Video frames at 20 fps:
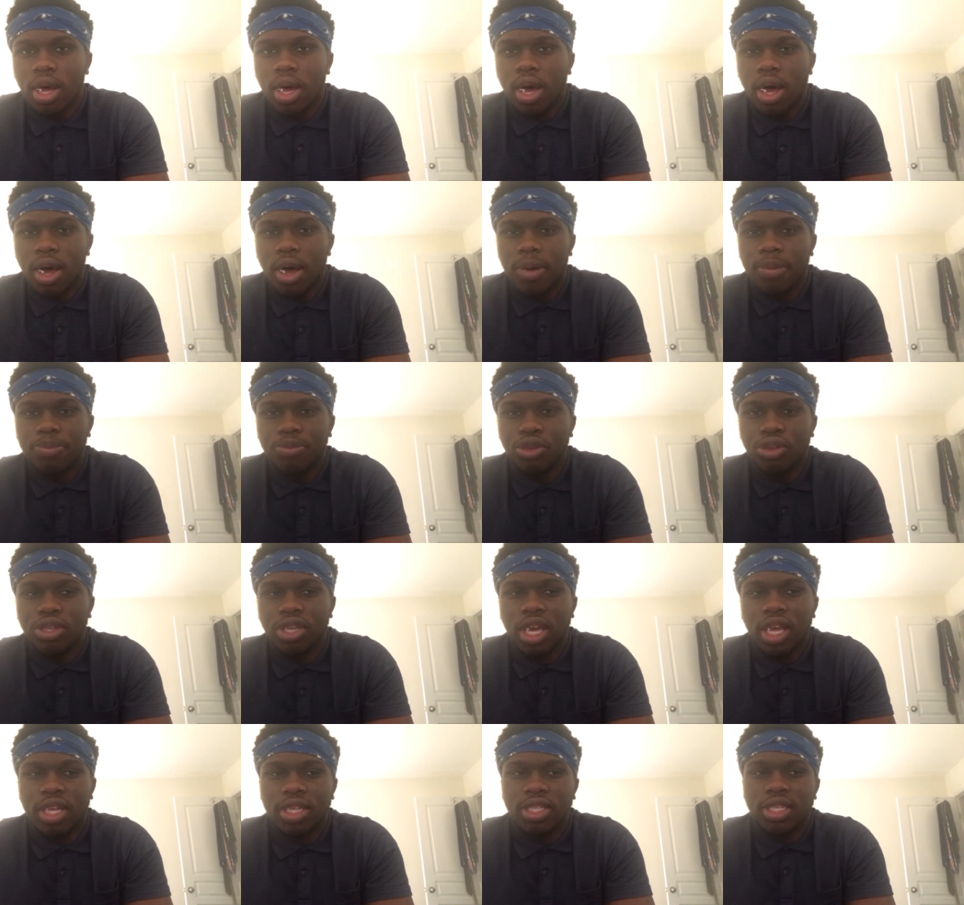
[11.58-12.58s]

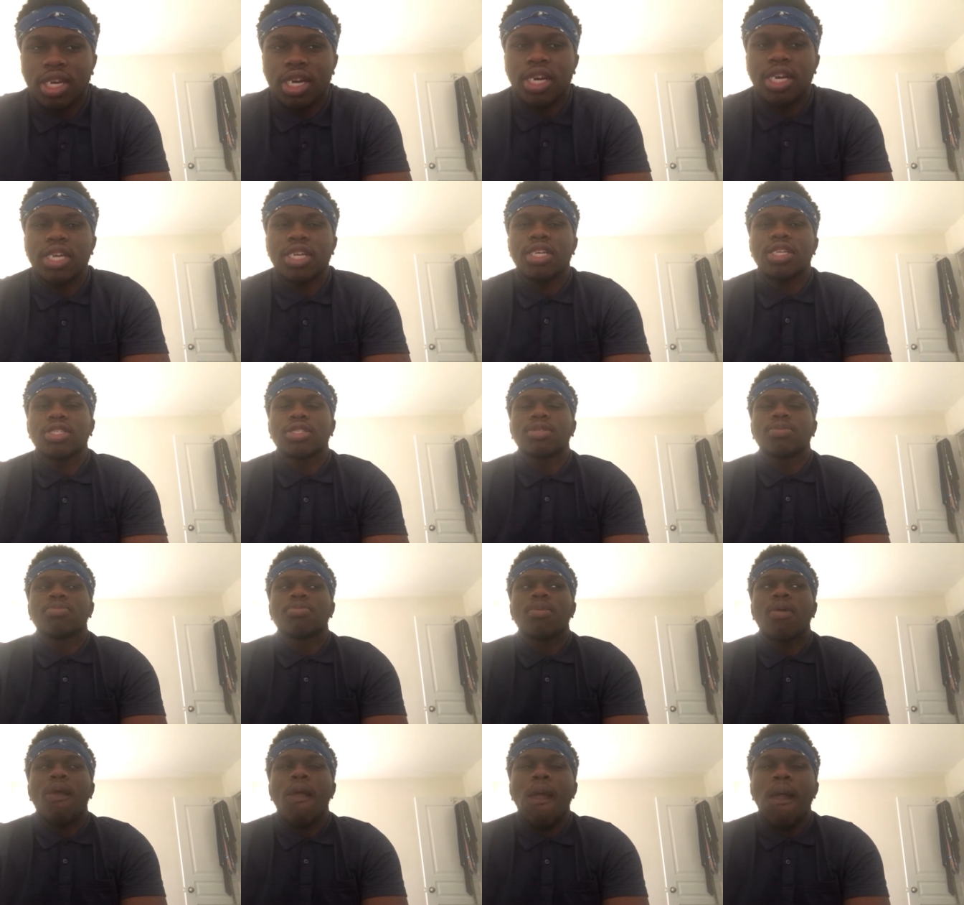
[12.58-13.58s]

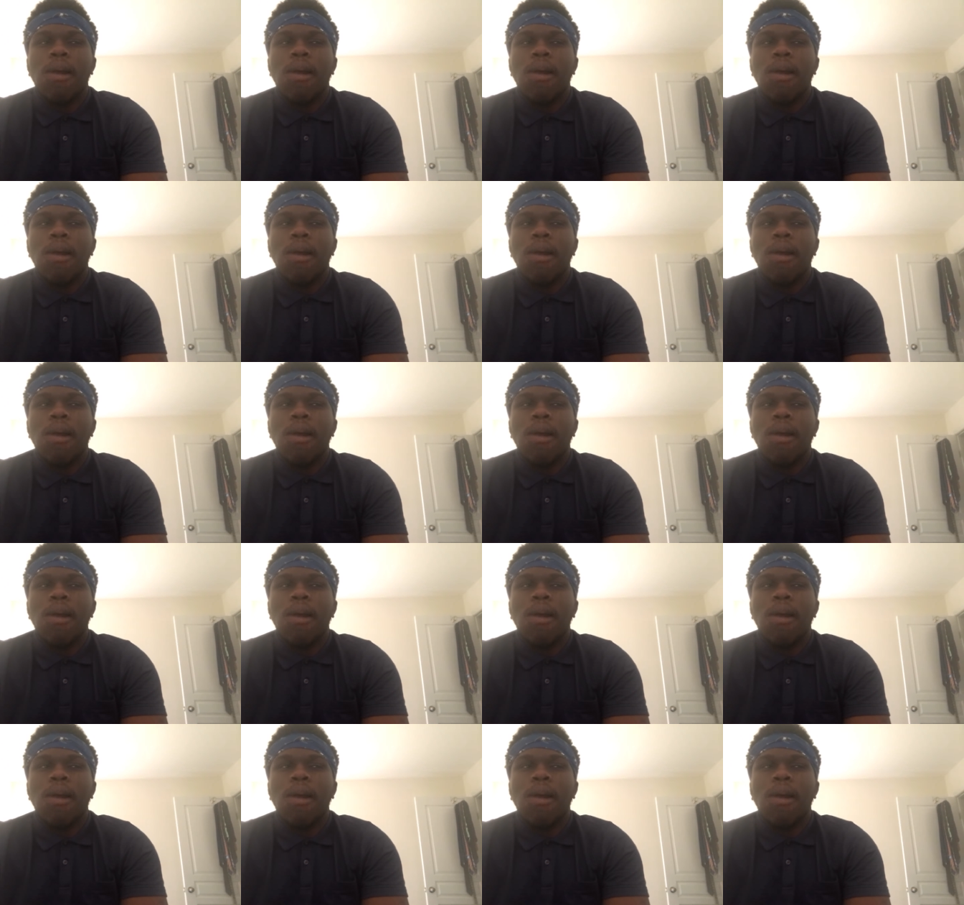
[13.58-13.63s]
utilitarianism,